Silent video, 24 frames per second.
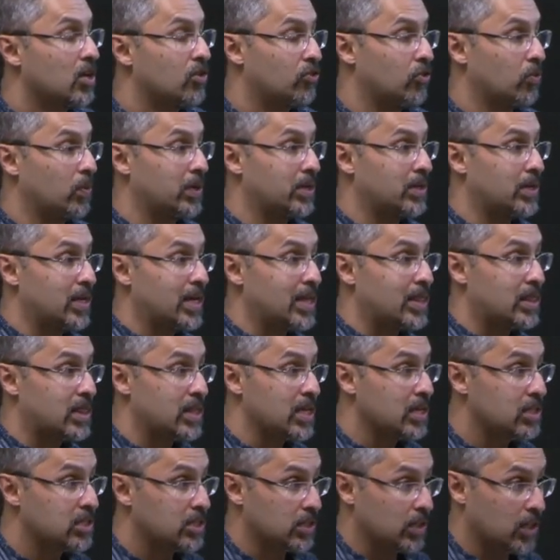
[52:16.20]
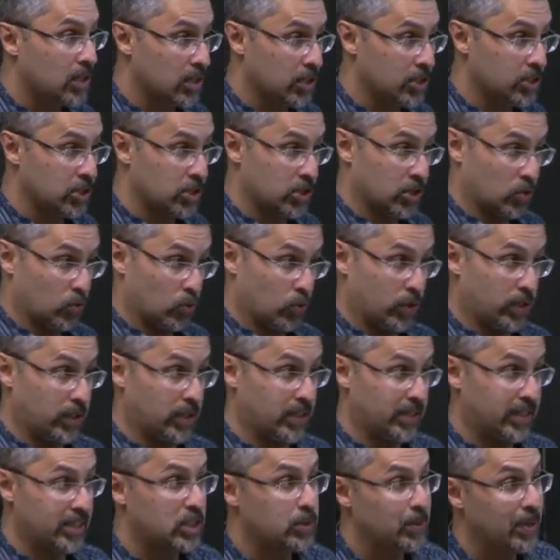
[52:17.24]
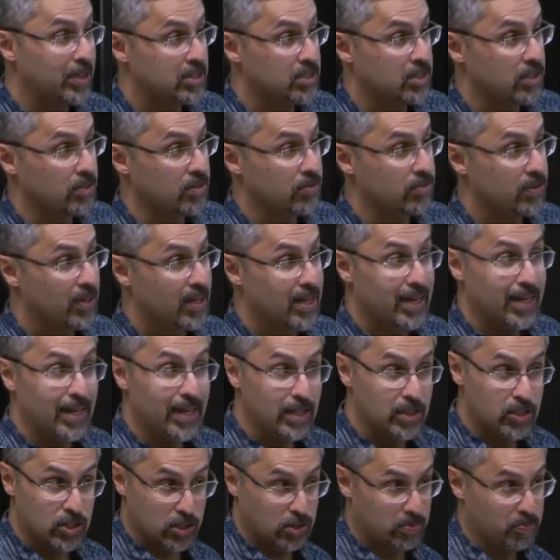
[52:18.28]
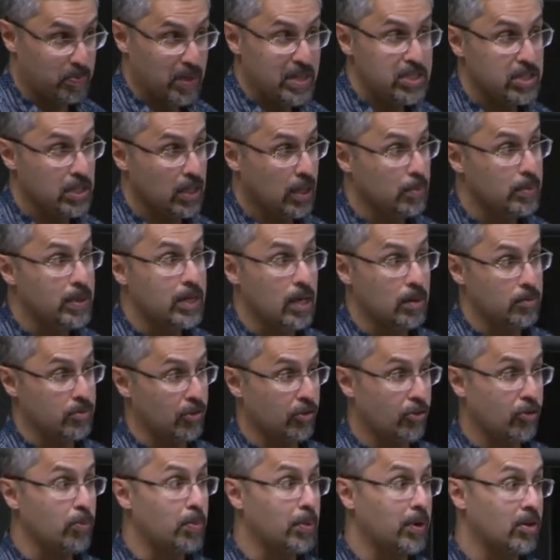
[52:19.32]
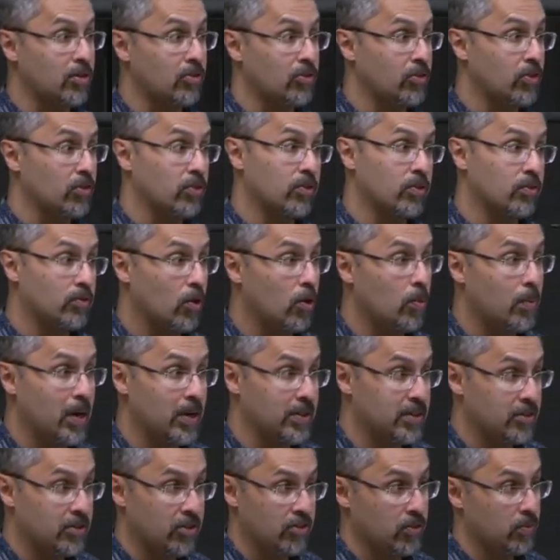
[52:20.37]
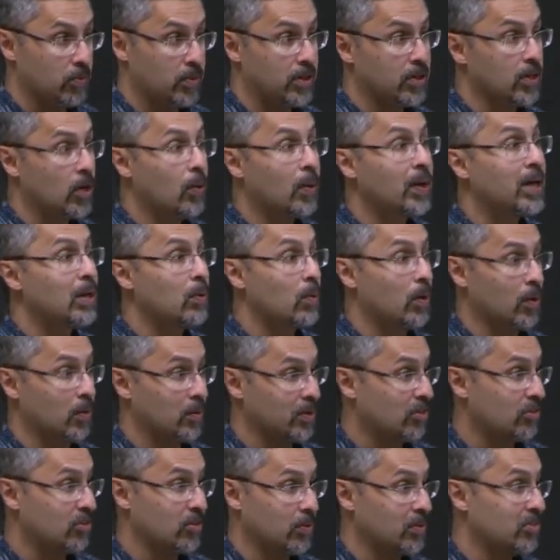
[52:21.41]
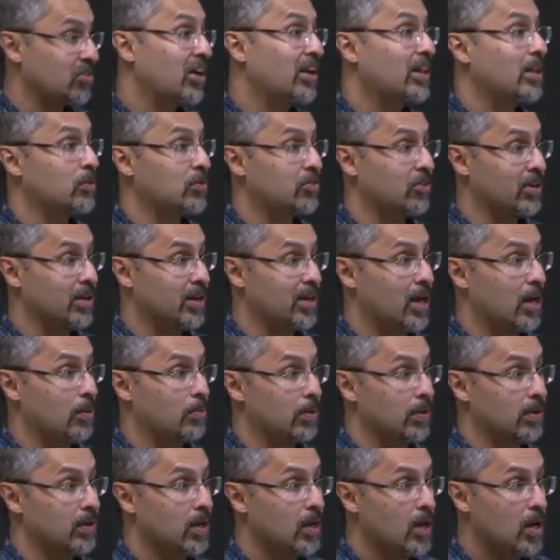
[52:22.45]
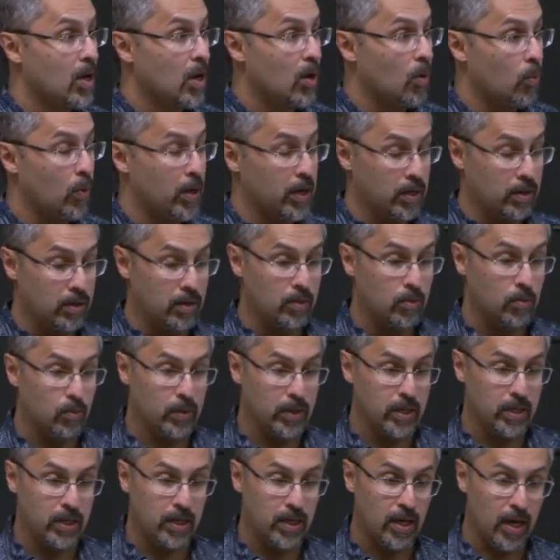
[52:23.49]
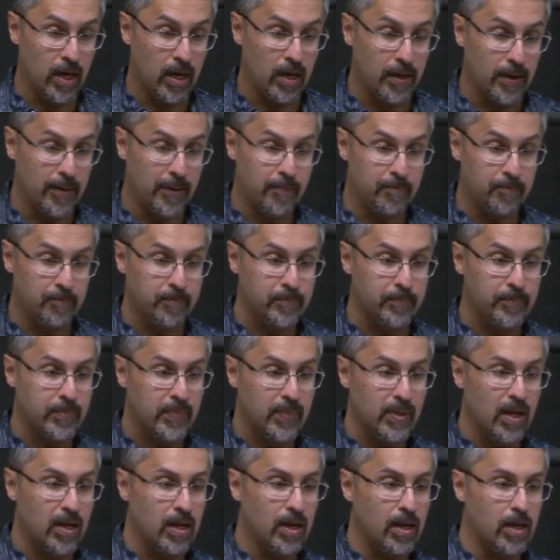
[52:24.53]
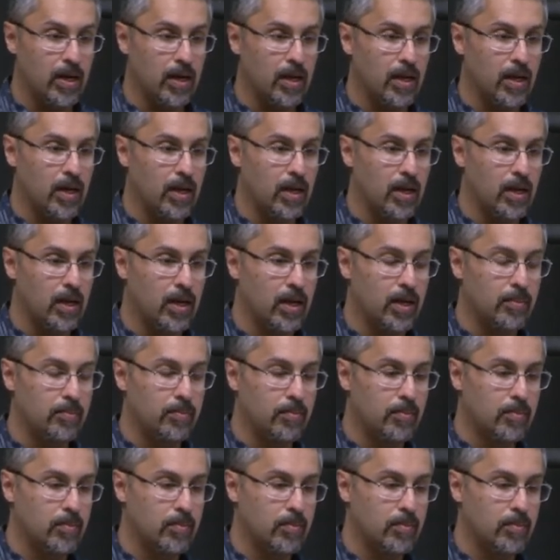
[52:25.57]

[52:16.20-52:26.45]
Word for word: So when it thinks that collisions are really expensive, it basically becomes a super conservative robot that doesn't want to go anywhere or doesn't know exactly what's going to happen. When we um, uh,